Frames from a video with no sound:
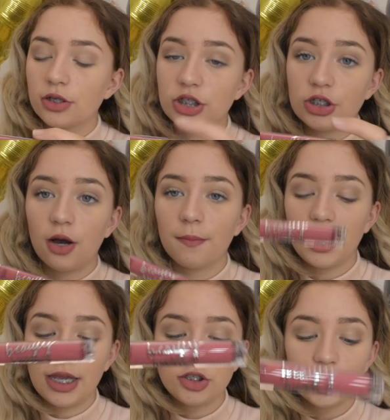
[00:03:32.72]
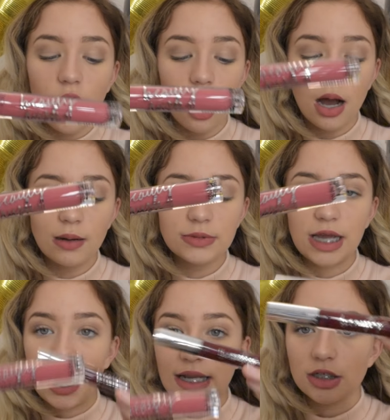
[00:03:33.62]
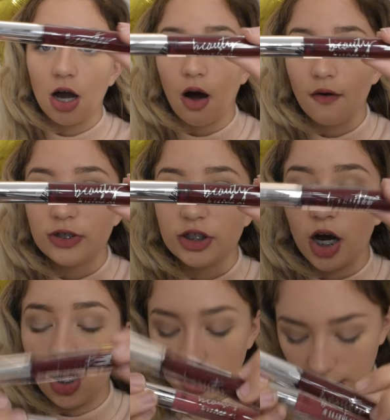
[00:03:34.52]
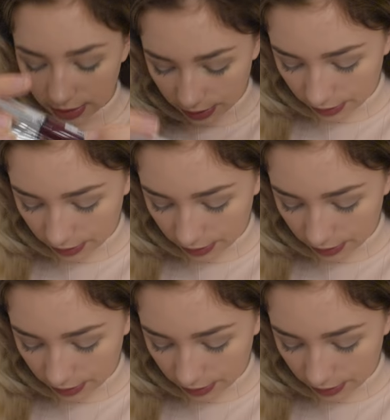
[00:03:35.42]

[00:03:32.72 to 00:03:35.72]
she got me Charmed and After Dark.